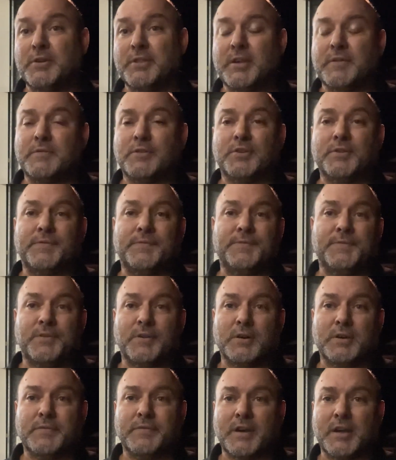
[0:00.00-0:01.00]
They've got a
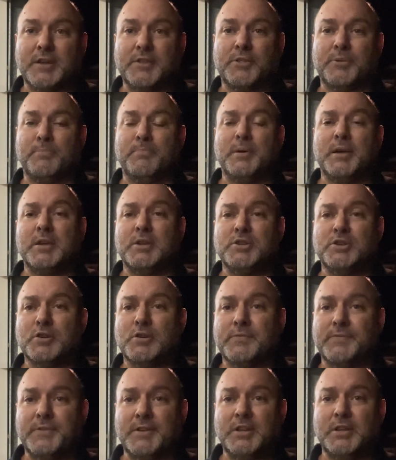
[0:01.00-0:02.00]
5/8 banjo
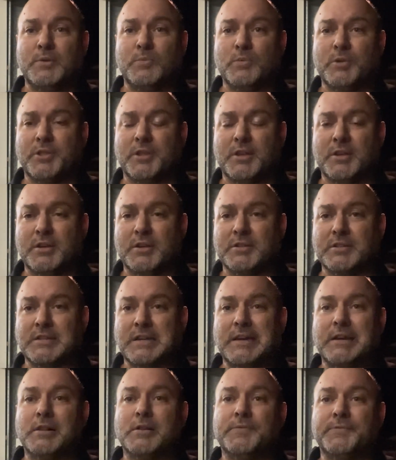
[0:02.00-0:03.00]
fitting with a
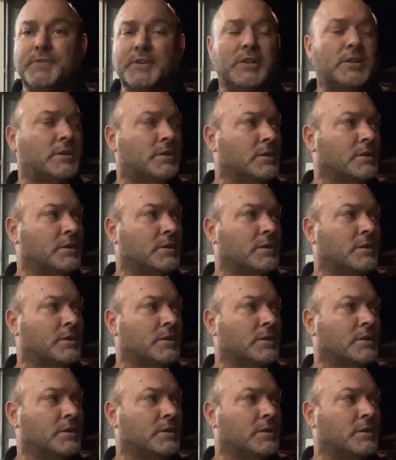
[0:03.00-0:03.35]
tail fitting,